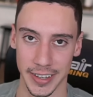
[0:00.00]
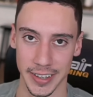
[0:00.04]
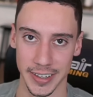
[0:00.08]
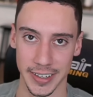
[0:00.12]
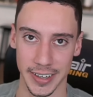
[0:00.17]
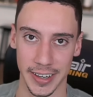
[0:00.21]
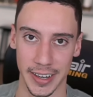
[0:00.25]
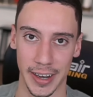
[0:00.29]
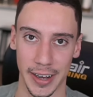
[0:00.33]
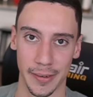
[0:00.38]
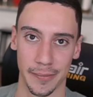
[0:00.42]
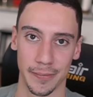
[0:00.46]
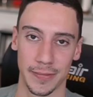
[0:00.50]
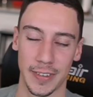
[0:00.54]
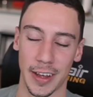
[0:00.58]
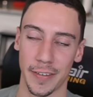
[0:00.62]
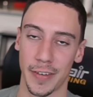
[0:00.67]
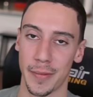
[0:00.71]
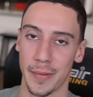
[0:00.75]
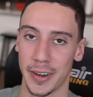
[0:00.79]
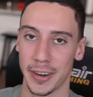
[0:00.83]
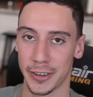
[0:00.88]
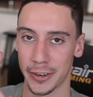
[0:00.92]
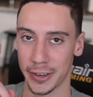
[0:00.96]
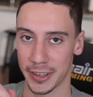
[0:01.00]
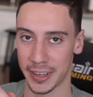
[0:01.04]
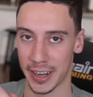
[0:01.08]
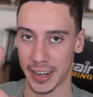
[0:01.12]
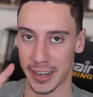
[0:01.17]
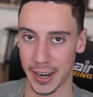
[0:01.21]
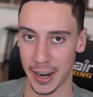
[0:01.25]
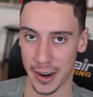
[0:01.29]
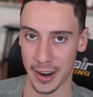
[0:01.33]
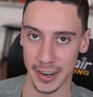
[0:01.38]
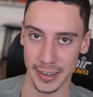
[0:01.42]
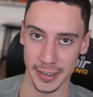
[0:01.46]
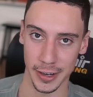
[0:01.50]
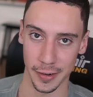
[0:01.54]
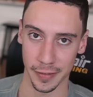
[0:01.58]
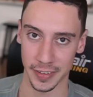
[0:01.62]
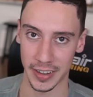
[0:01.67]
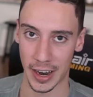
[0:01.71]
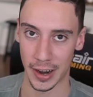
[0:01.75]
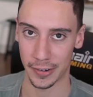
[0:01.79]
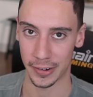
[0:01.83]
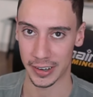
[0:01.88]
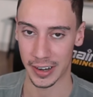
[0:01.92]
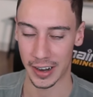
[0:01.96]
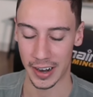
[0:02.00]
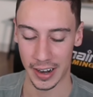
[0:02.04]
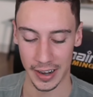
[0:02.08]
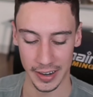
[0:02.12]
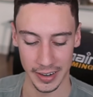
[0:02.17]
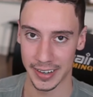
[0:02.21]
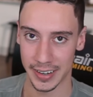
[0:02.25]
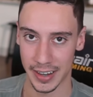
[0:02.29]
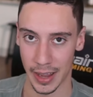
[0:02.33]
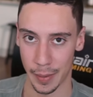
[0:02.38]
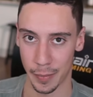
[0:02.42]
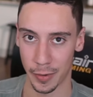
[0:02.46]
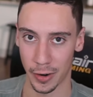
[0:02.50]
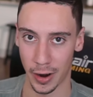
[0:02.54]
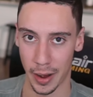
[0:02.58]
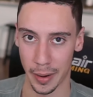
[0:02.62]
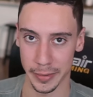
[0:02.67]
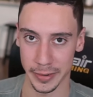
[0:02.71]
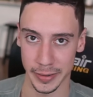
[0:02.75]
So yeah, definitely make sure you take care of yourself in that regard. Keep your arms